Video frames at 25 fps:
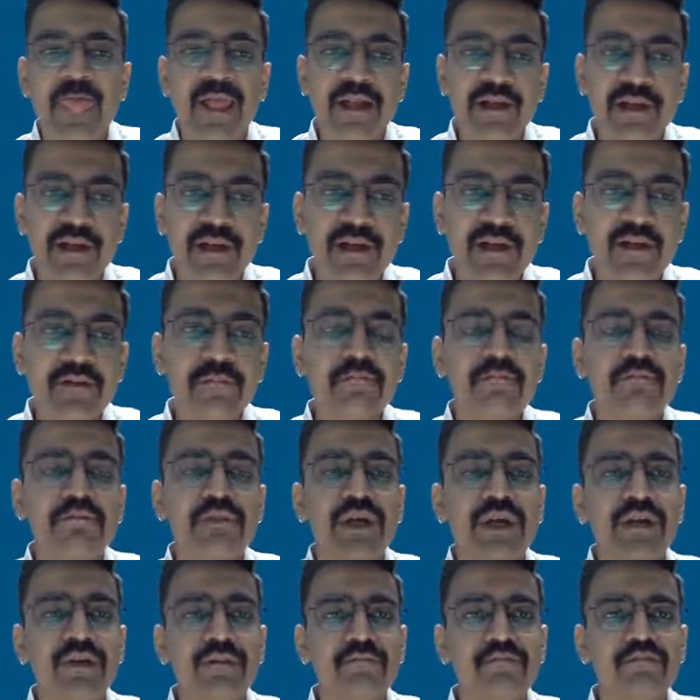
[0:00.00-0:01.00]
right?
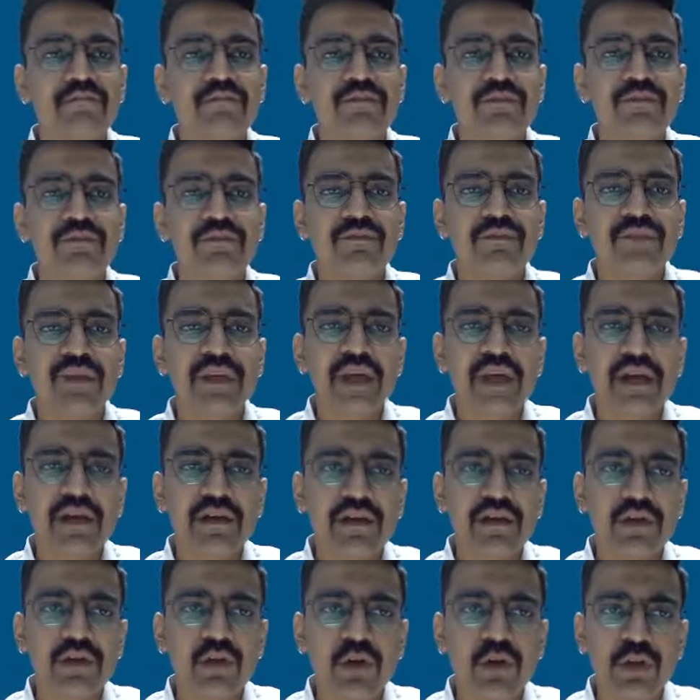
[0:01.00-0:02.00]
But
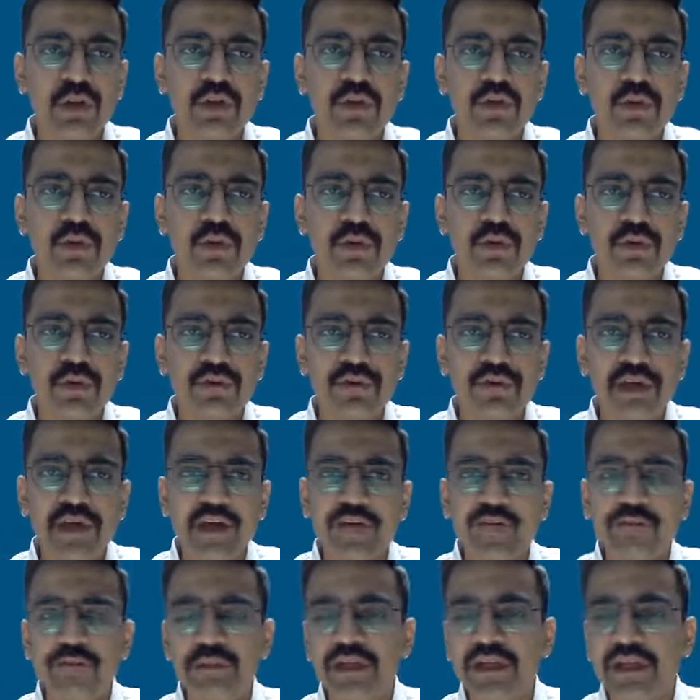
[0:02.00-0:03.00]
although we
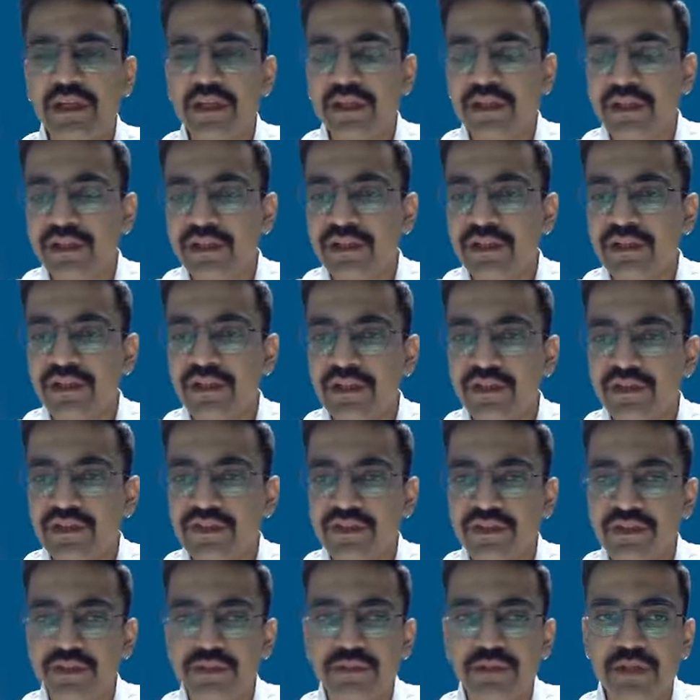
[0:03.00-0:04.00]
have been hearing this
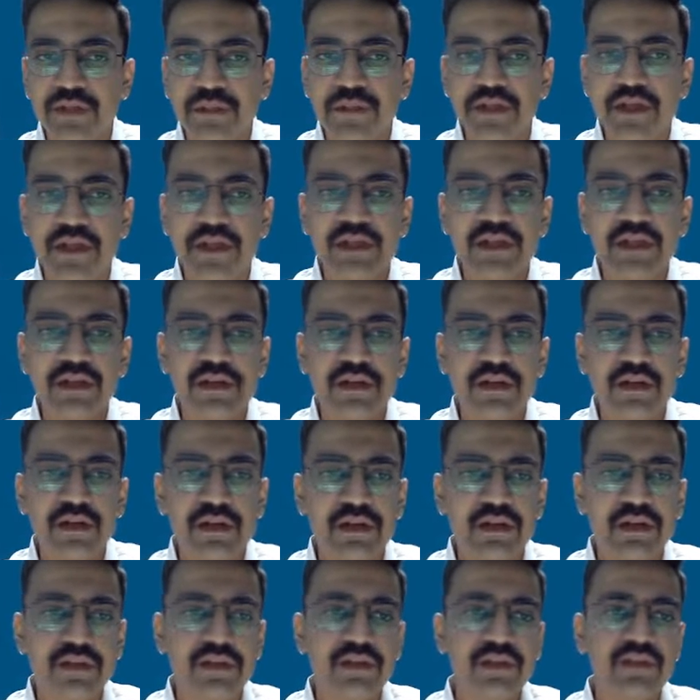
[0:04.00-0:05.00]
term demand
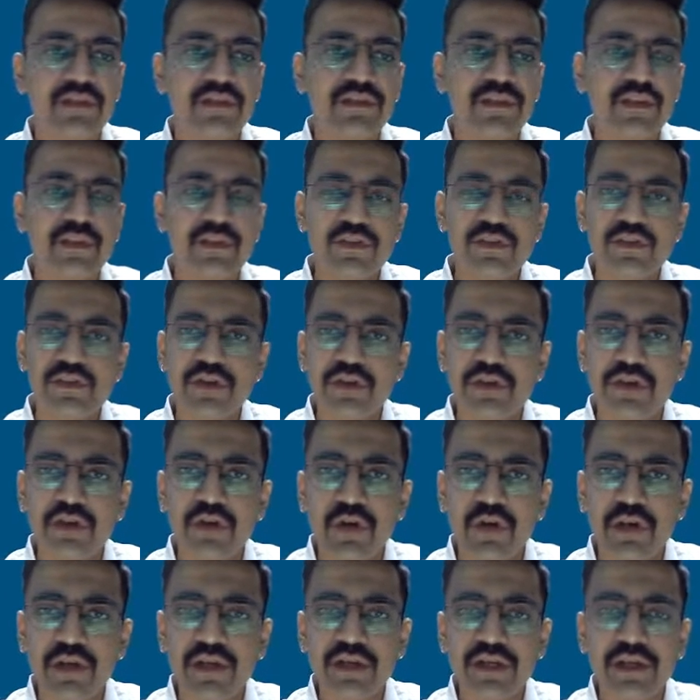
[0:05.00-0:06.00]
since
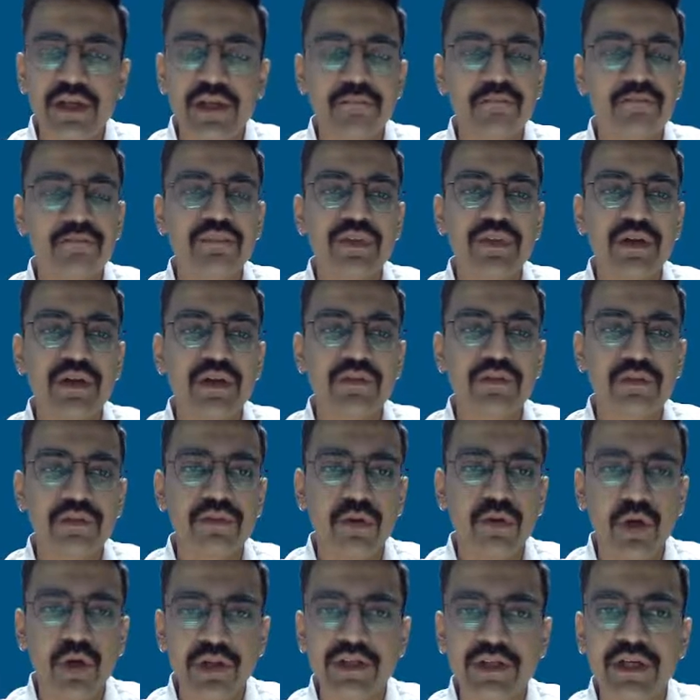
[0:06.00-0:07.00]
all the time
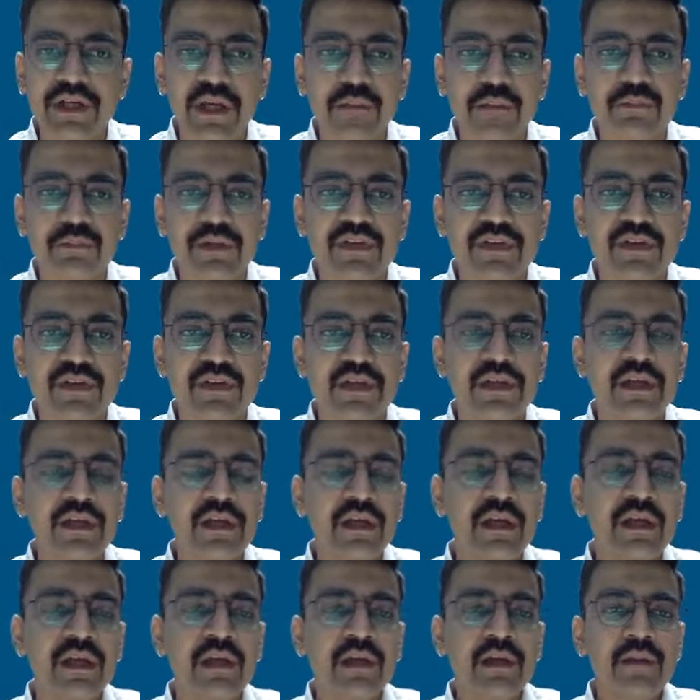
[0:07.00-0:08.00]
basically.
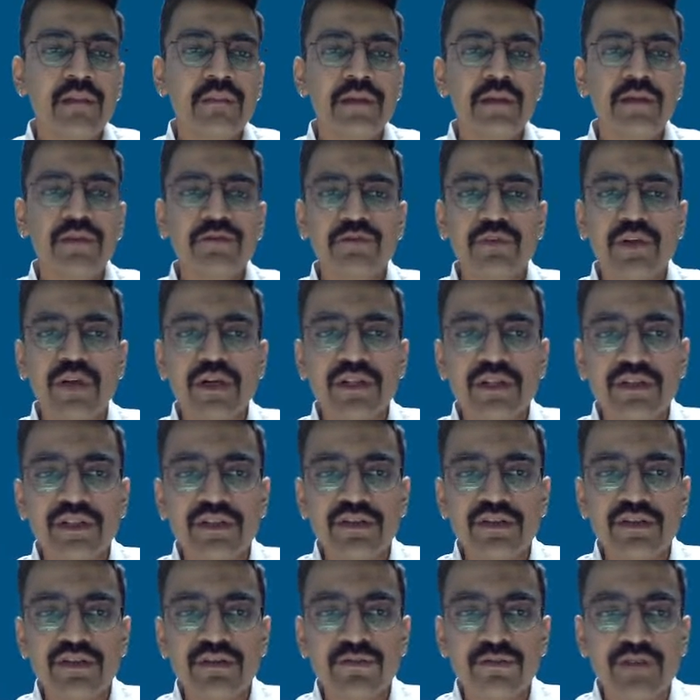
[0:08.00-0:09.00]
But what
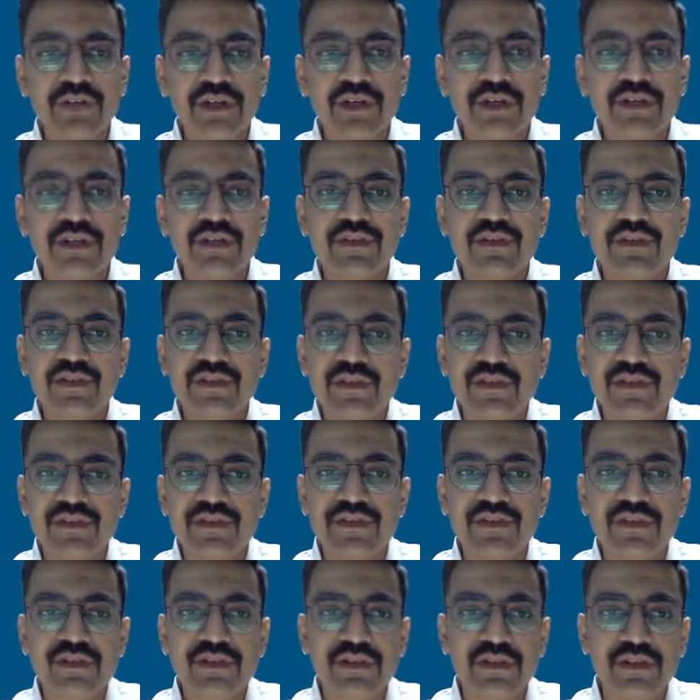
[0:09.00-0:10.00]
does
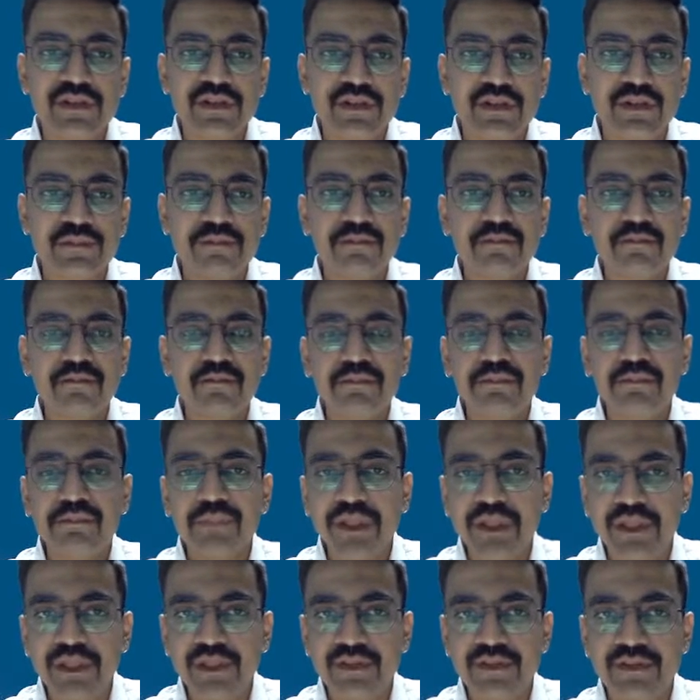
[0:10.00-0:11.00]
this term
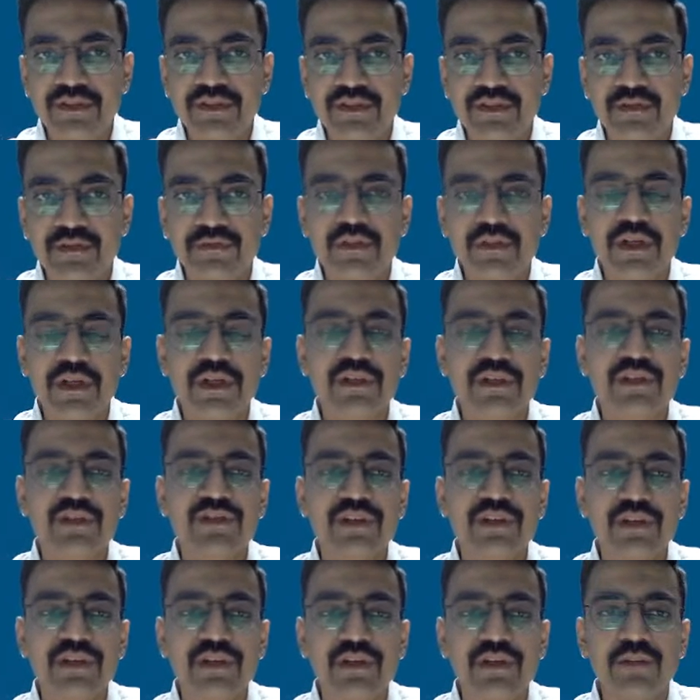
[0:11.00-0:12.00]
means? What does
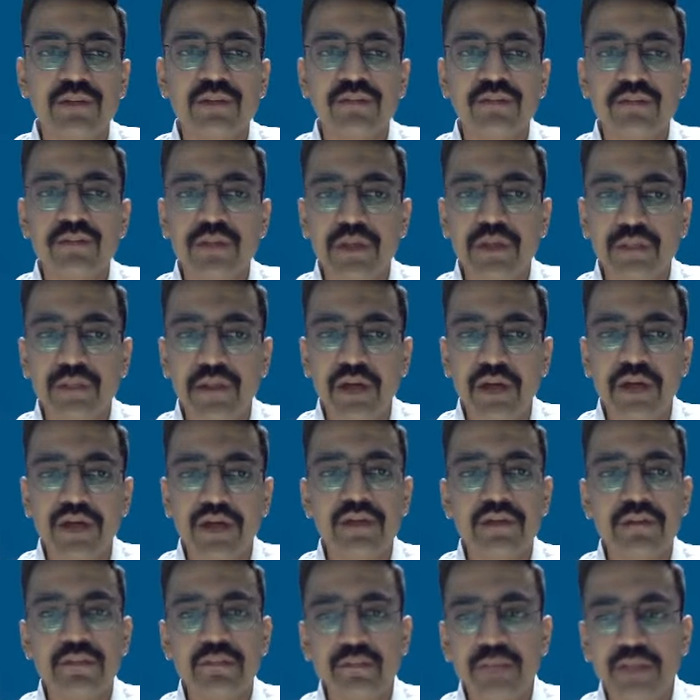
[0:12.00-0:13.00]
the term demand
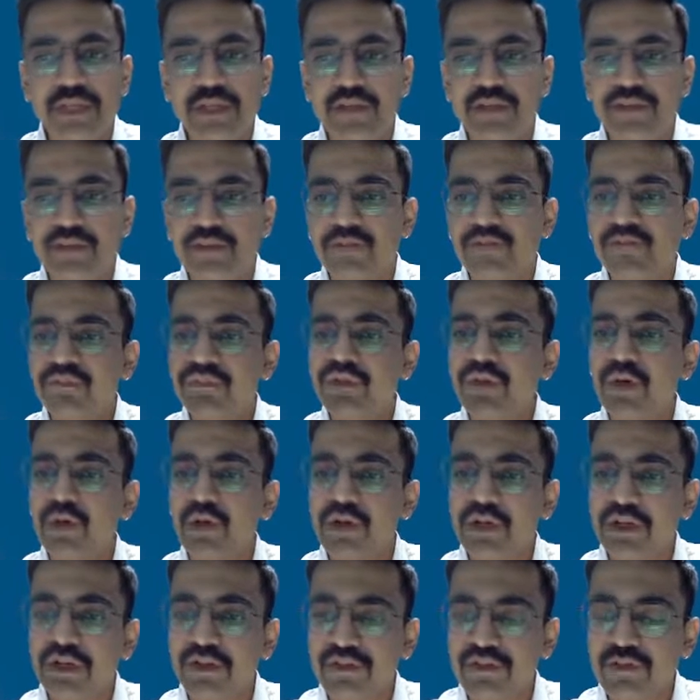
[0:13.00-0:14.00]
means? Now
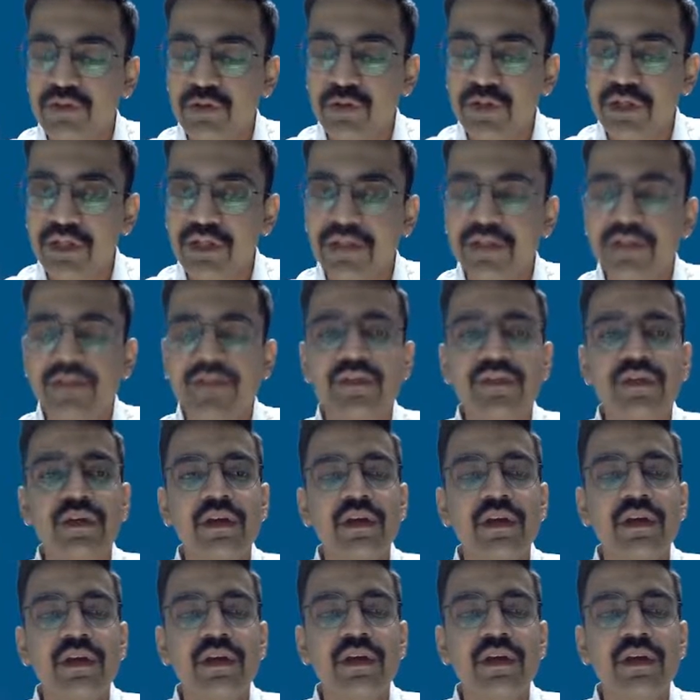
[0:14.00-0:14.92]
let us look at this.